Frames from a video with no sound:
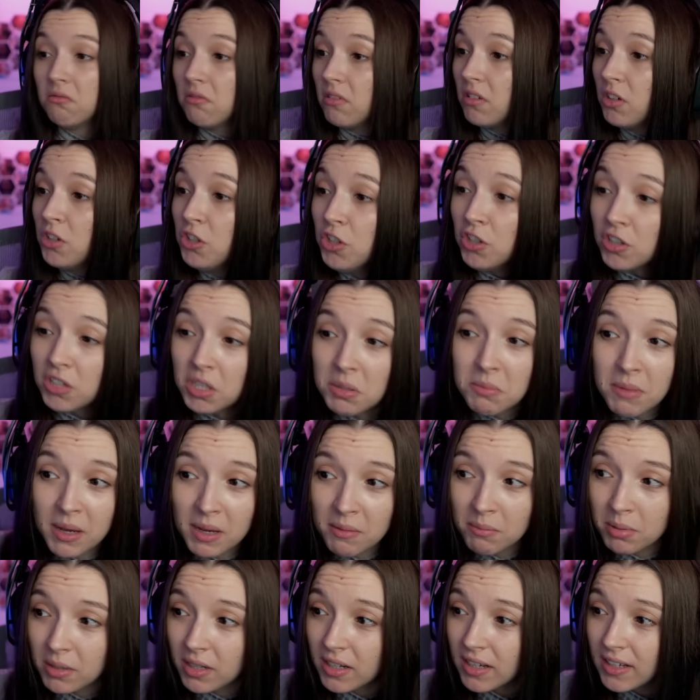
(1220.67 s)
You
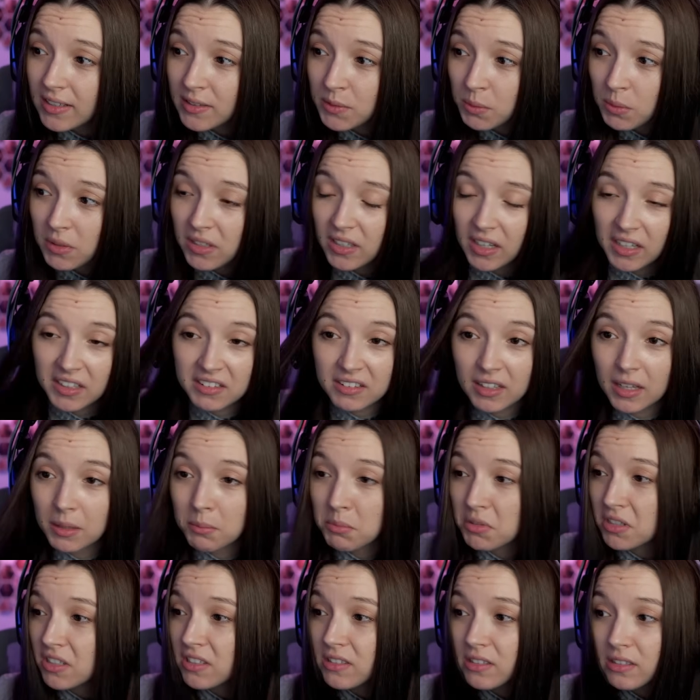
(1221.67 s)
remember, guys, when like ten
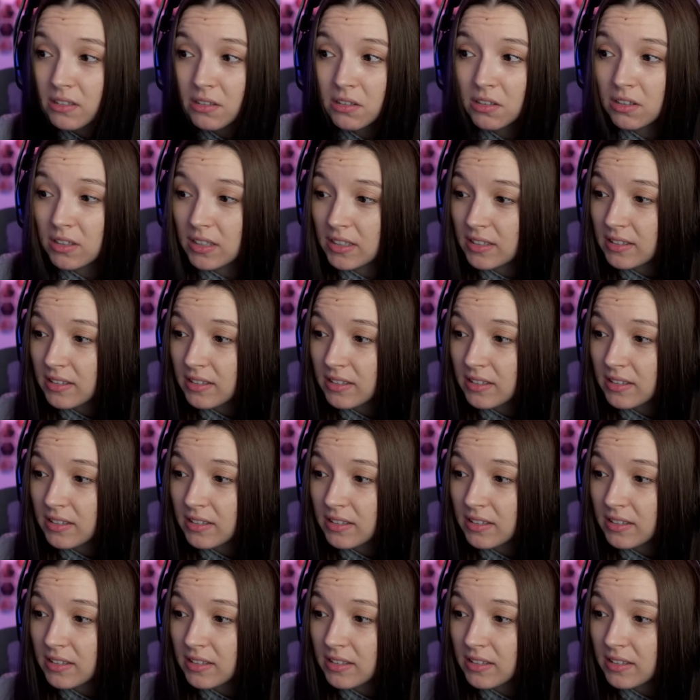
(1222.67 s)
minutes ago I